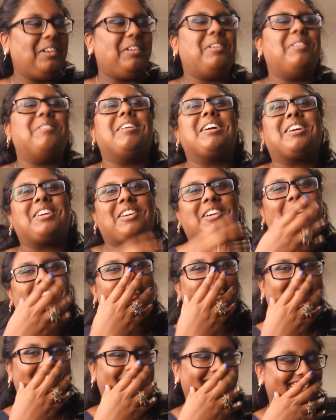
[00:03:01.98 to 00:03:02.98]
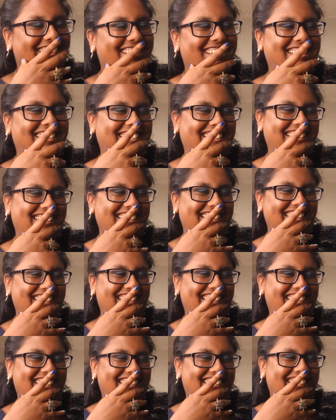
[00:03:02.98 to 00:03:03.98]
Oh my God. We have the means of
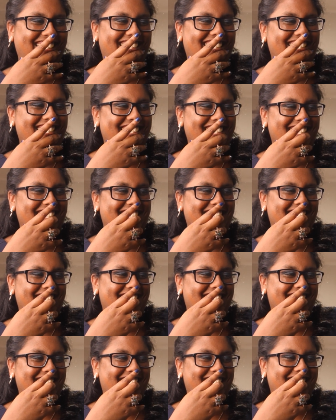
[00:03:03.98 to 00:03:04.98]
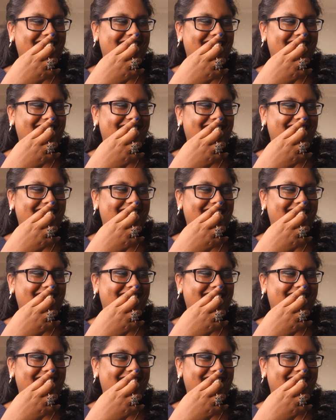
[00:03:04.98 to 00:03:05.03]
retrieving it, don't